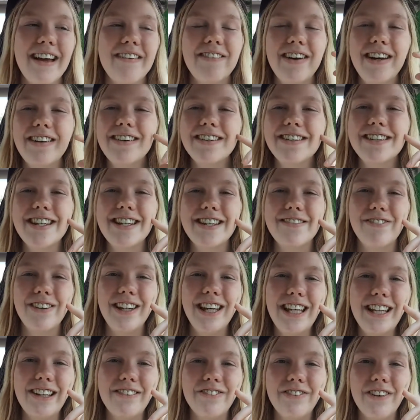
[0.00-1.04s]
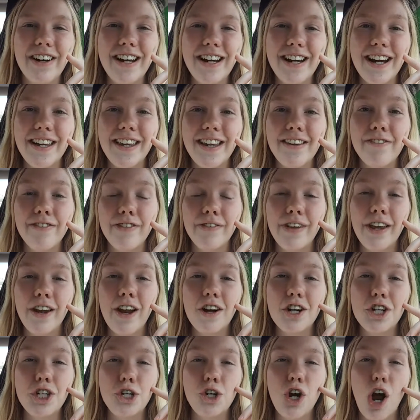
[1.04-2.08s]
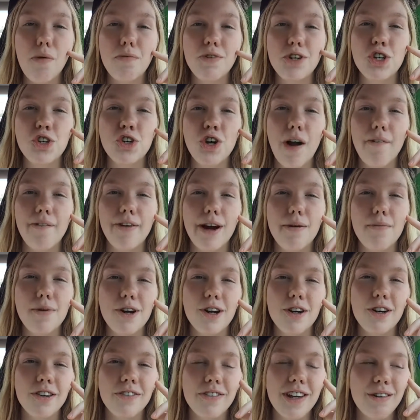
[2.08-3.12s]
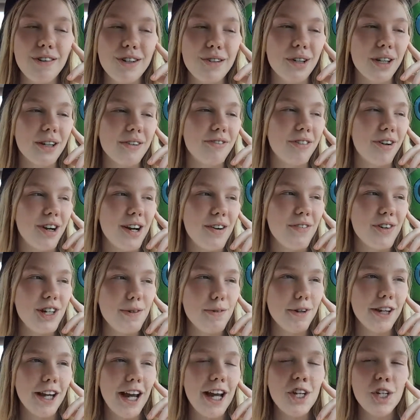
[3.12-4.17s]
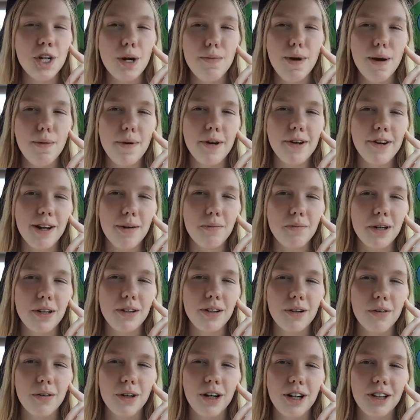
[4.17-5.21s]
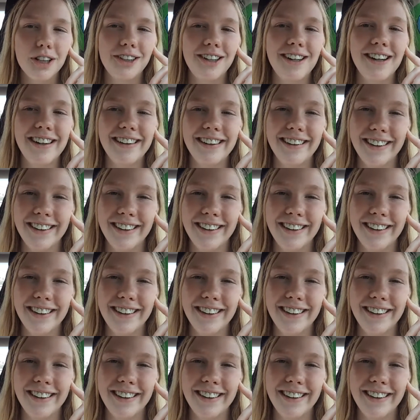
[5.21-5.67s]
But it was just really funny, and then from then on, she called me a strawberry beard. It was really funny. She's like, "Hey, strawberry beard," and I'm like, oh gosh.